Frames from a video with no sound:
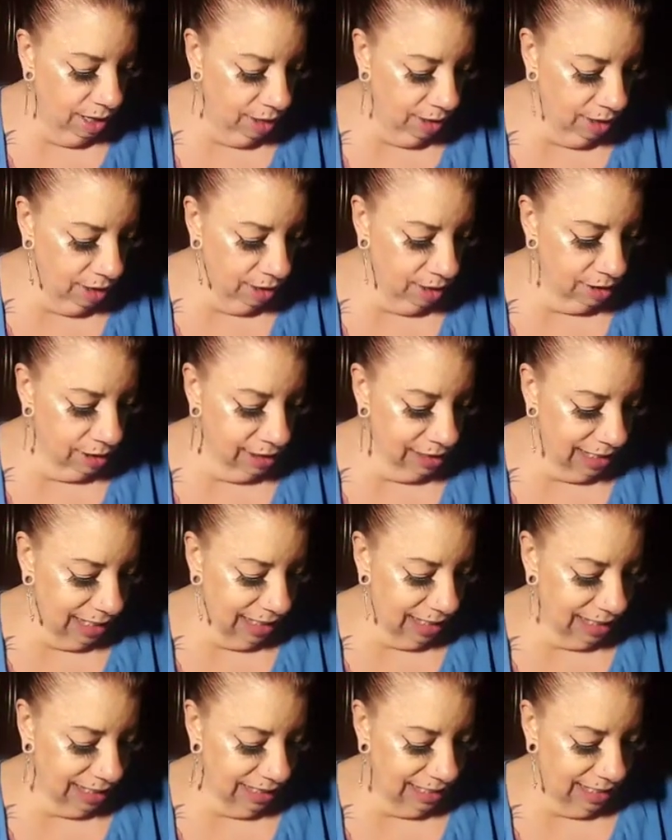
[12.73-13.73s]
Looks
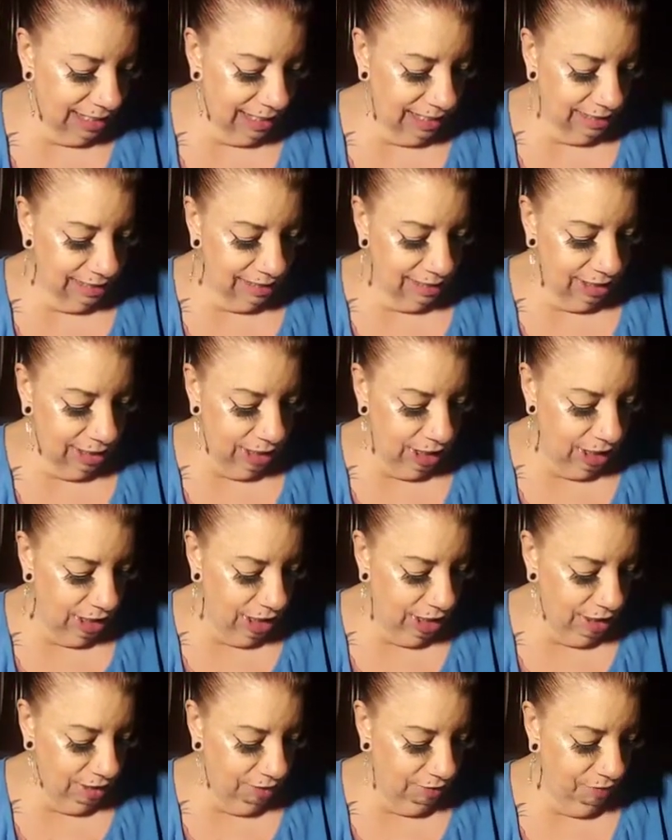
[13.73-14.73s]
like lots
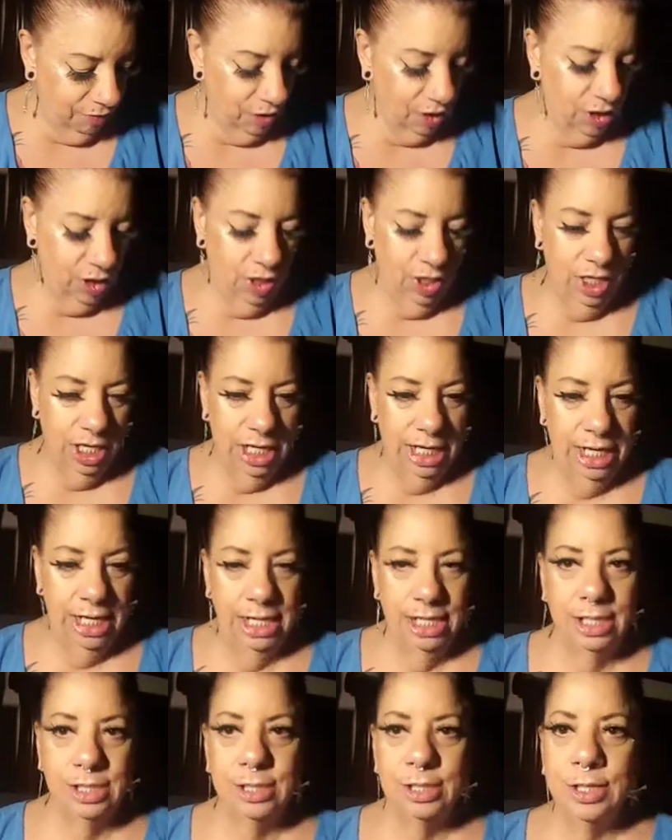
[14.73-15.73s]
of
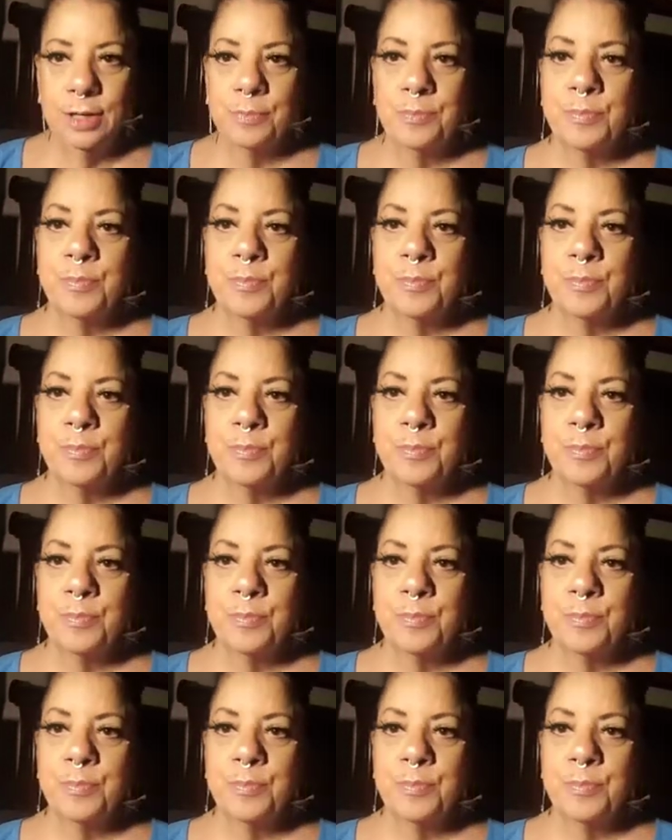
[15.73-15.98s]
goodies.